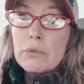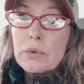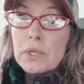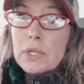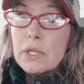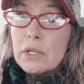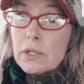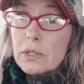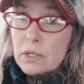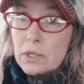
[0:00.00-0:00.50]

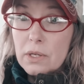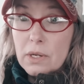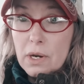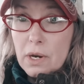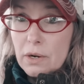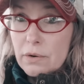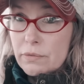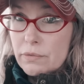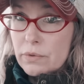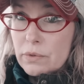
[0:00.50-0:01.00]
real
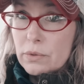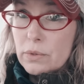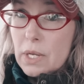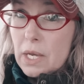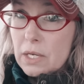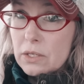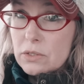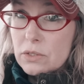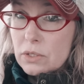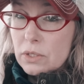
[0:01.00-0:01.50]
our food
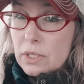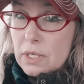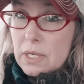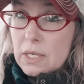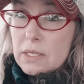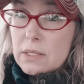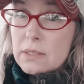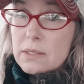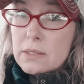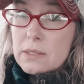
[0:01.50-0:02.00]
actually
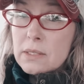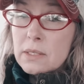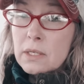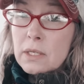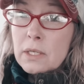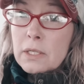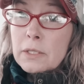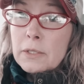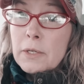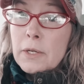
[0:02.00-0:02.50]
is.
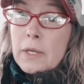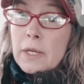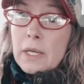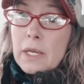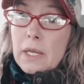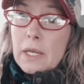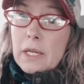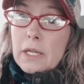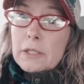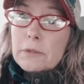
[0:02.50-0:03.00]

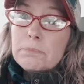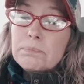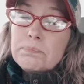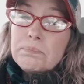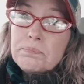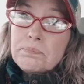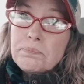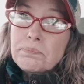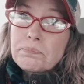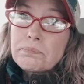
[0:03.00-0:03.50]

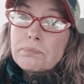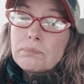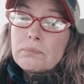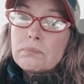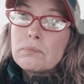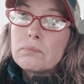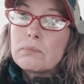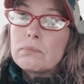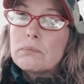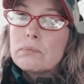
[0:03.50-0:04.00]
And
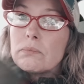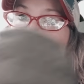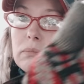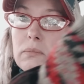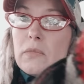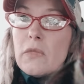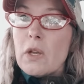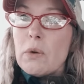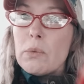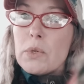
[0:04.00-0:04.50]

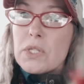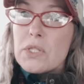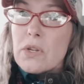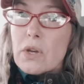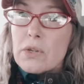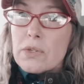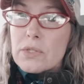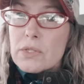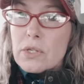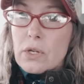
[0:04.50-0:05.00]
it was
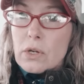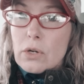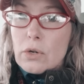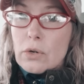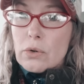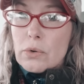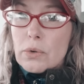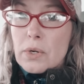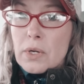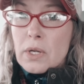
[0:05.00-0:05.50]

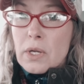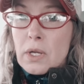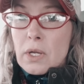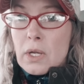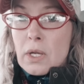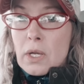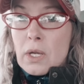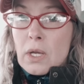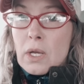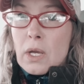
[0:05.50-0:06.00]
also
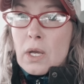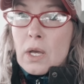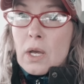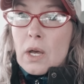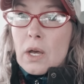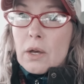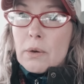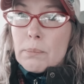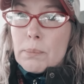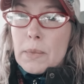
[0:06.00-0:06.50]

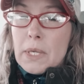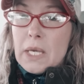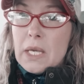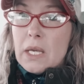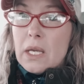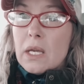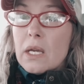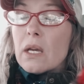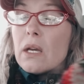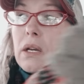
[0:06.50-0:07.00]
uh,
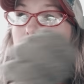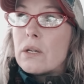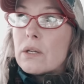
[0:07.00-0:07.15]
me